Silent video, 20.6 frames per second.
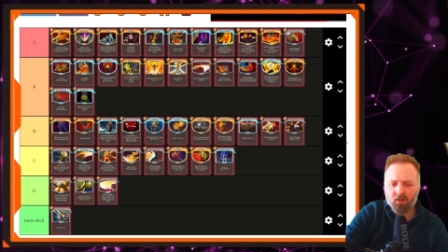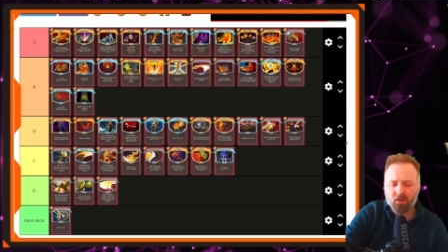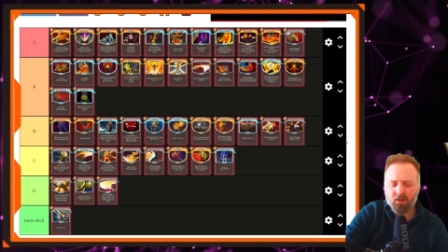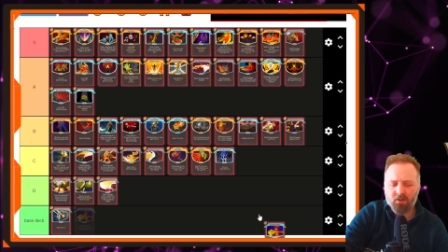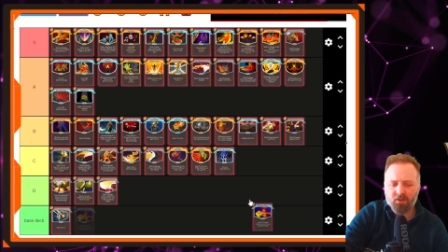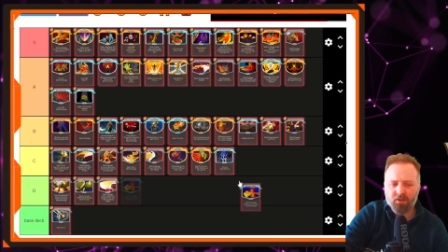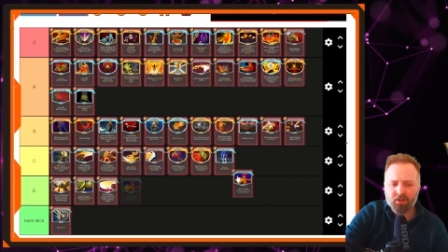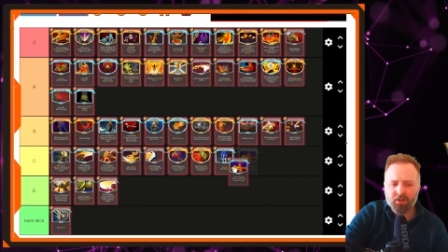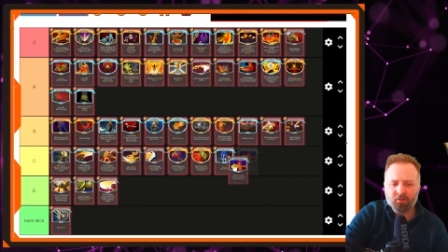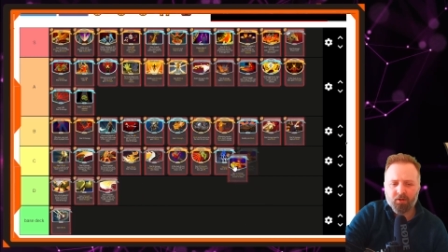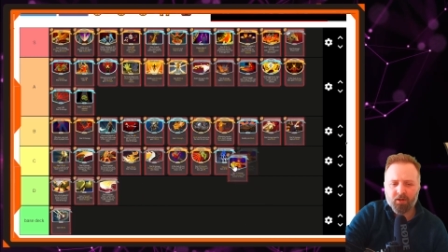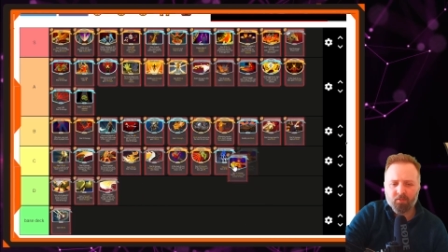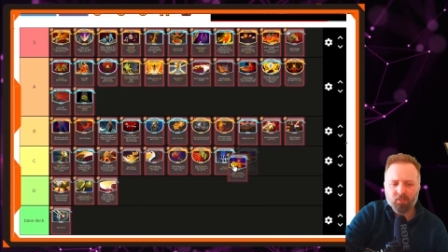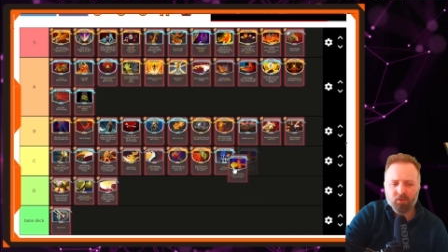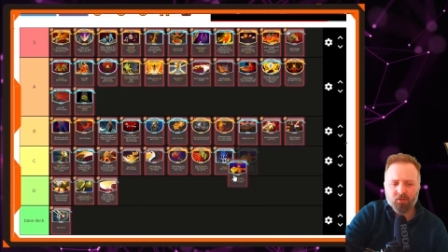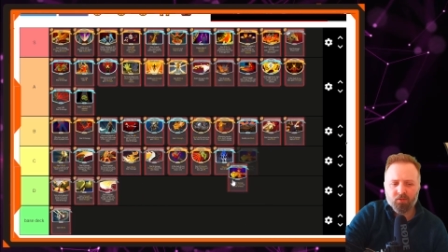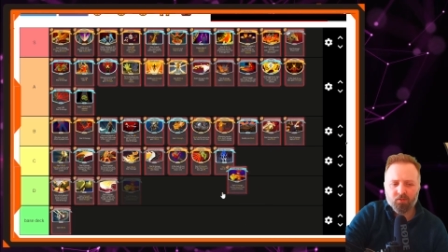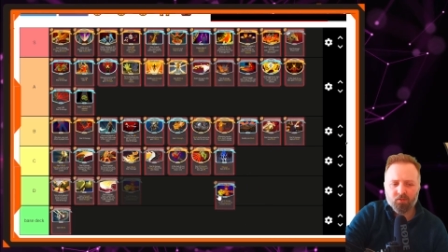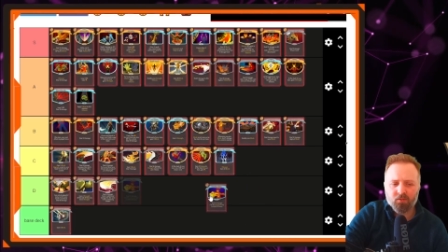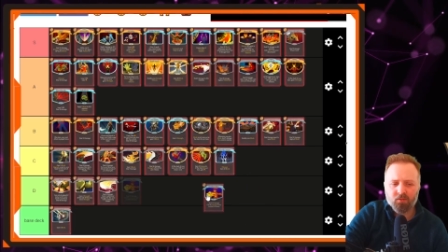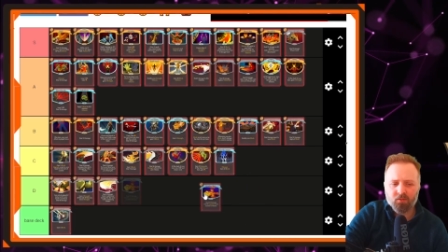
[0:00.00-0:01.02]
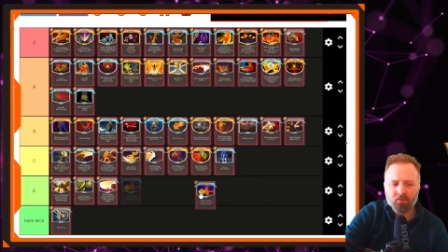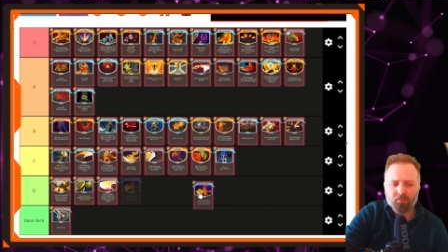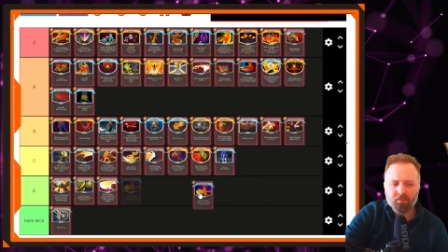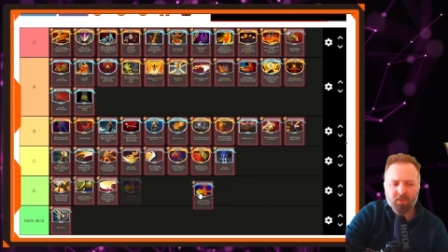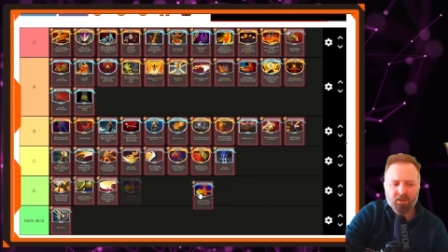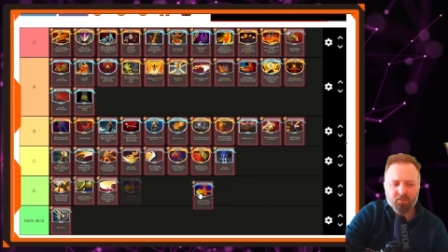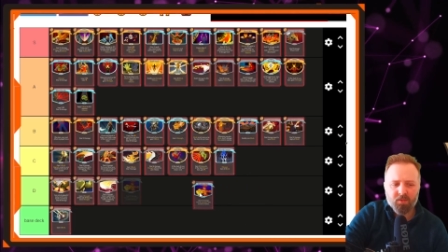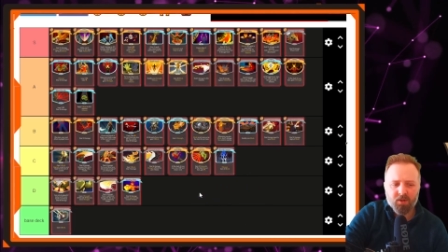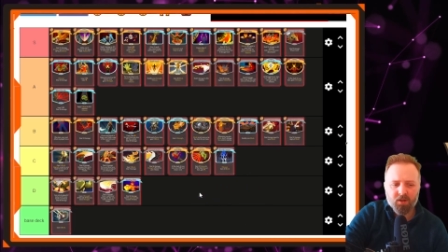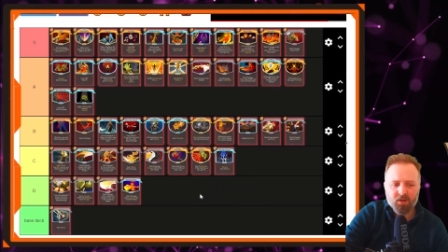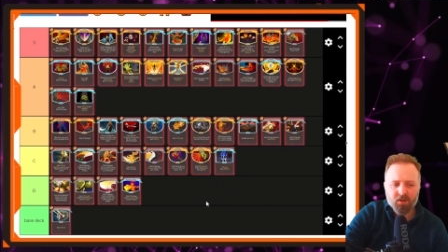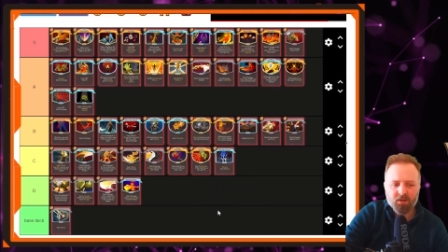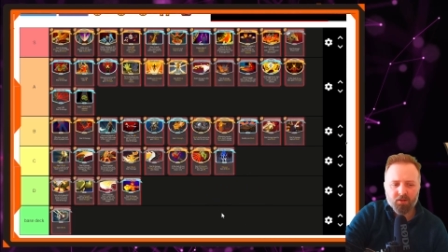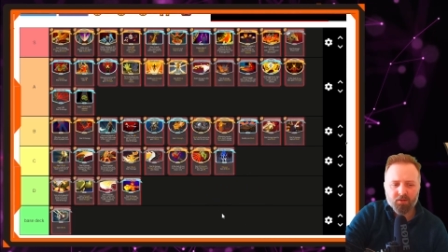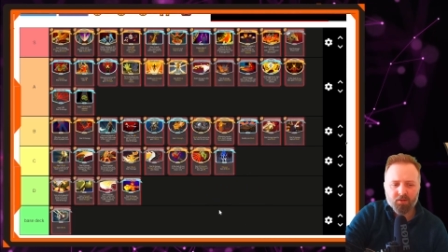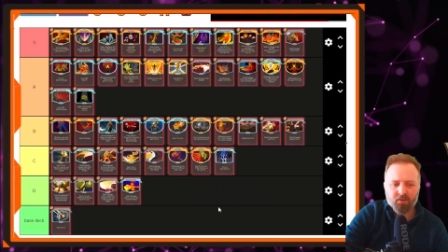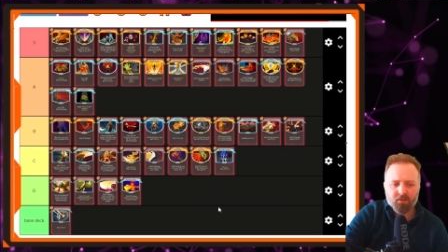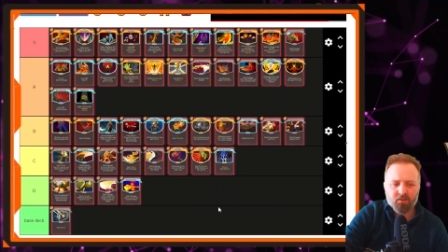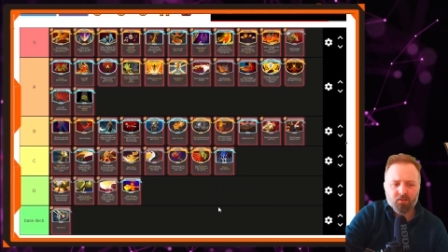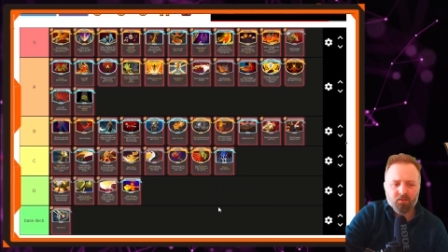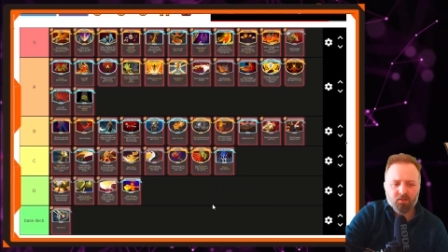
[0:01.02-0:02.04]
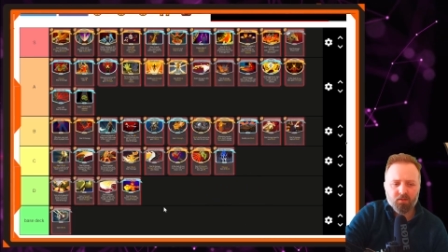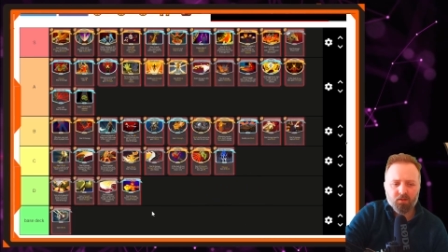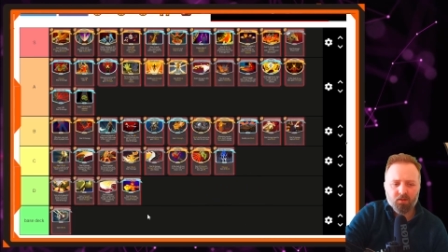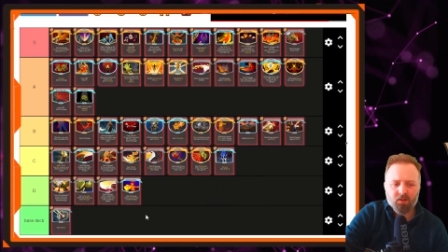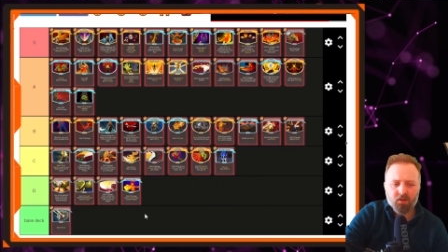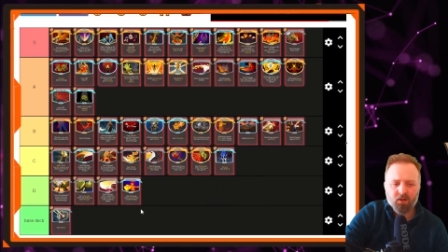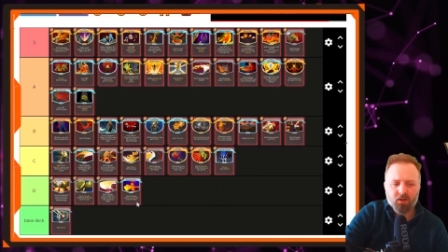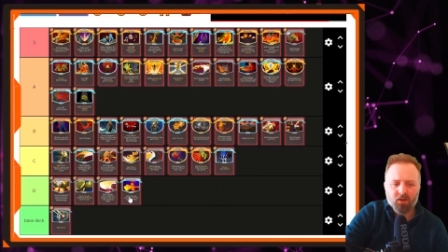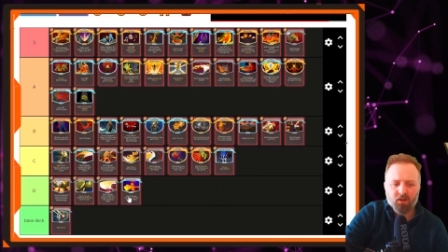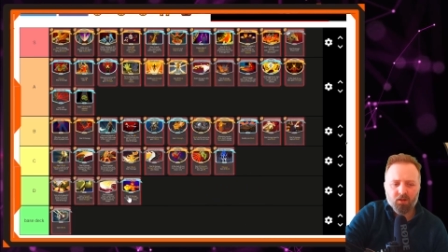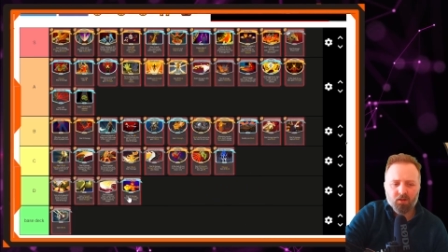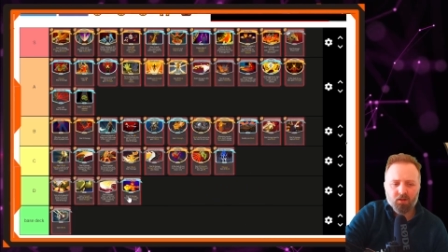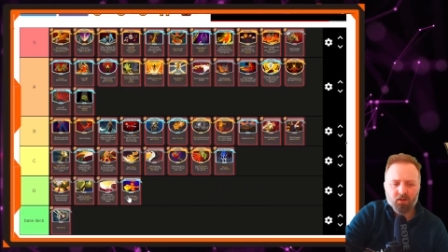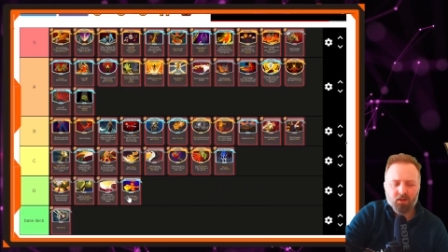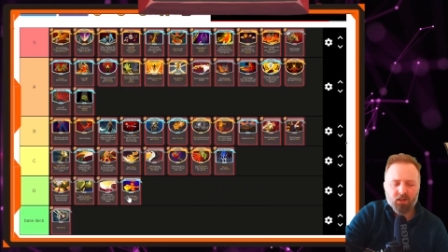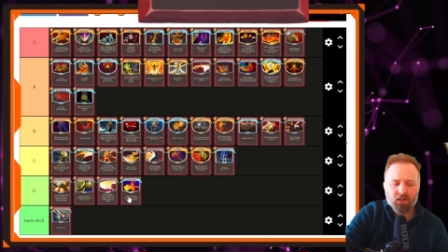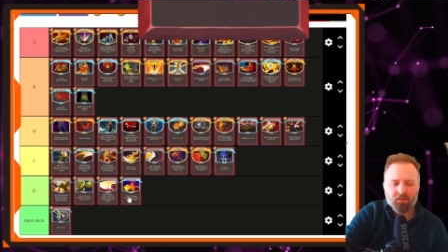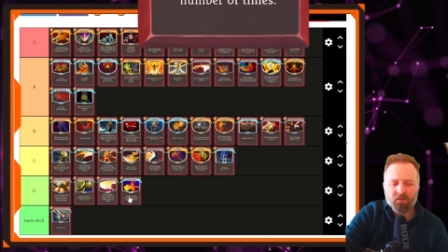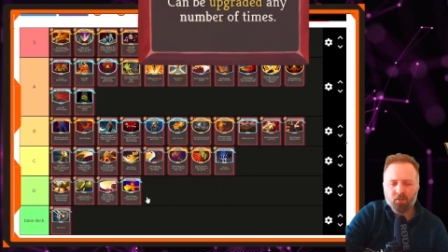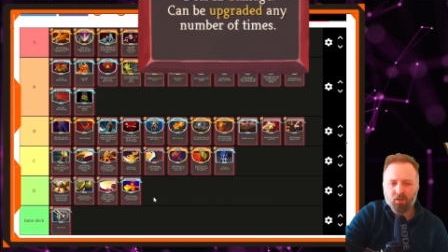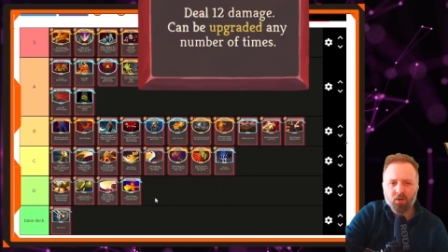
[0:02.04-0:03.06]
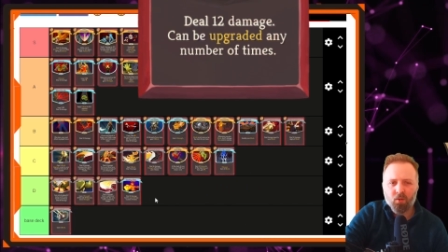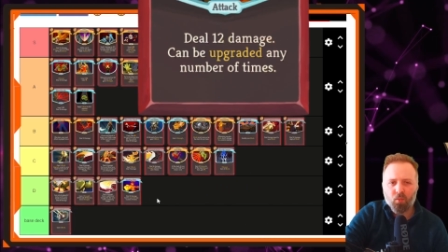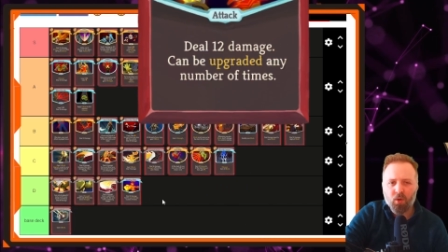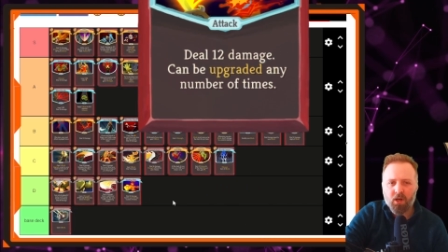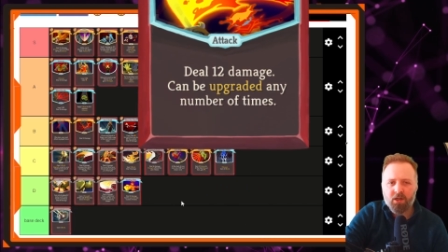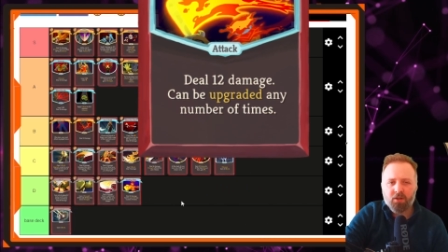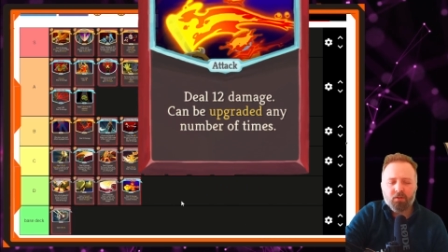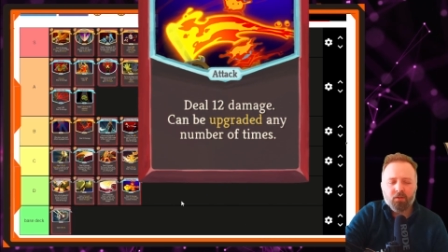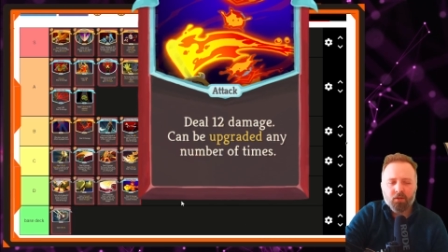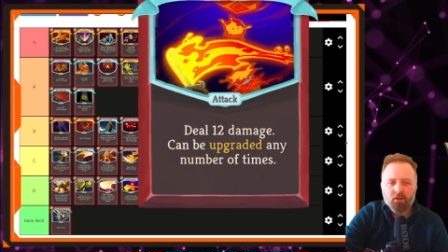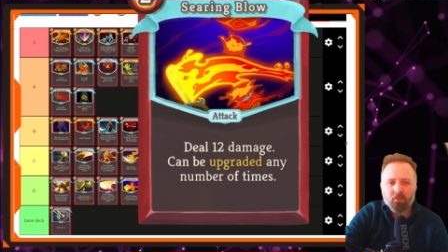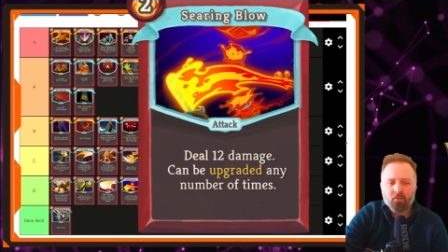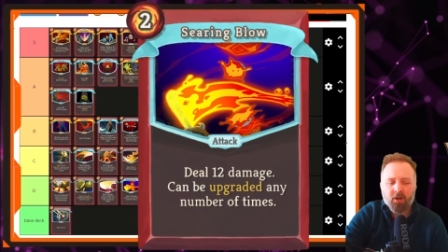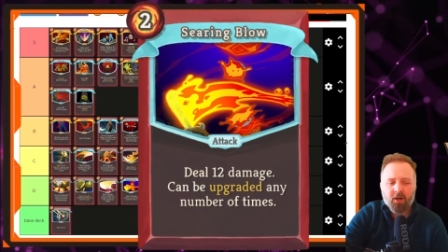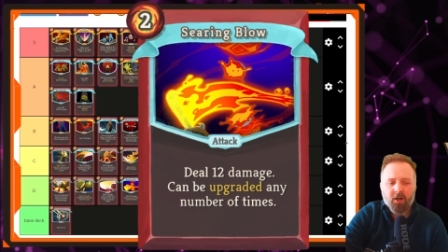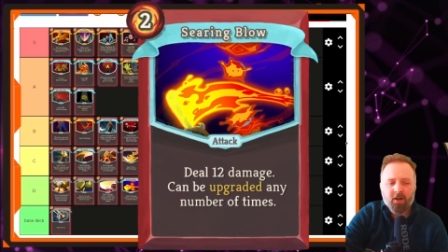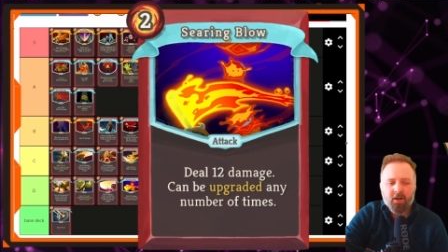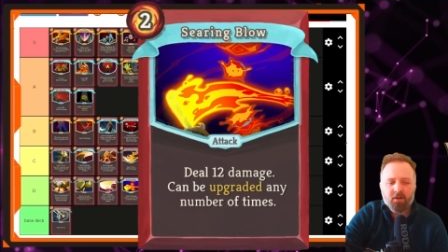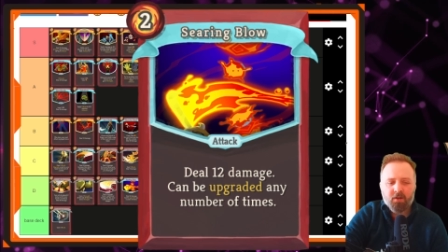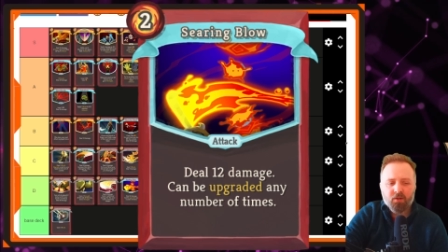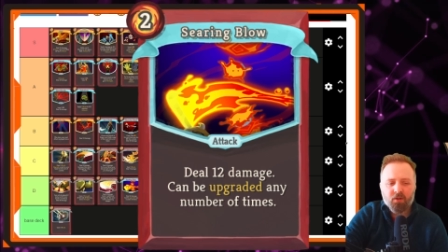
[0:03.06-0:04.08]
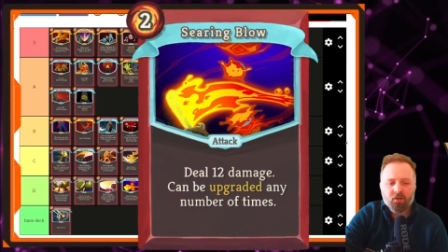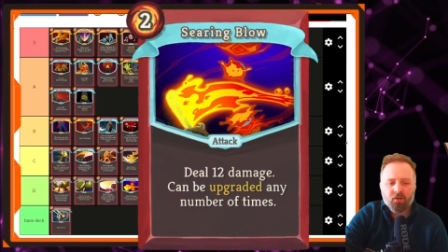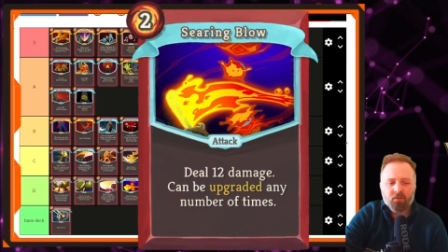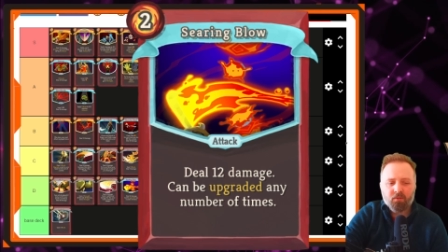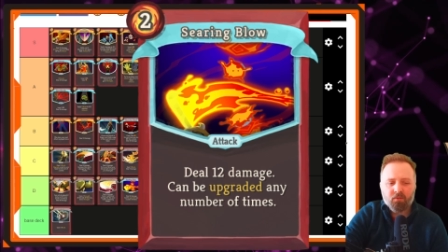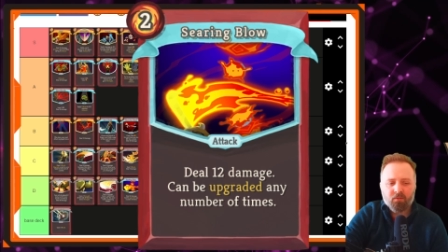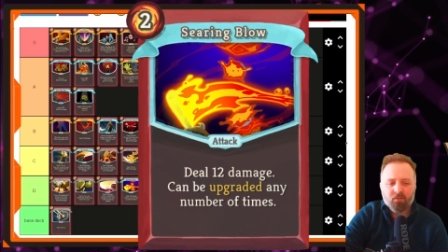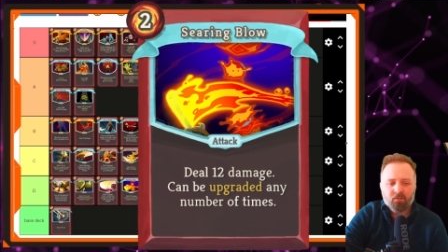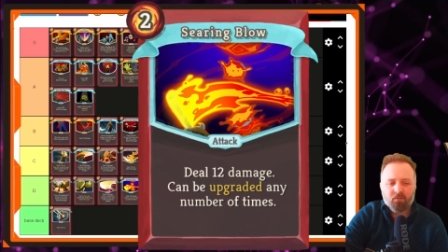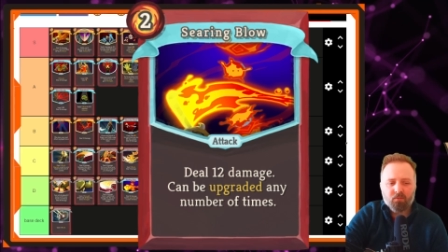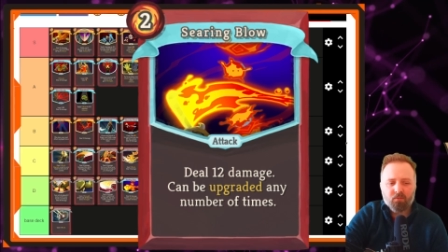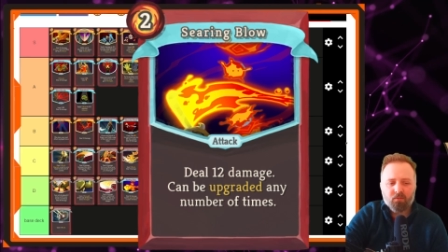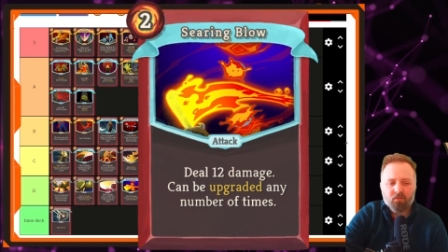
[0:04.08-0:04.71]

Searing Blow, meme card. If you want to waste your upgrades on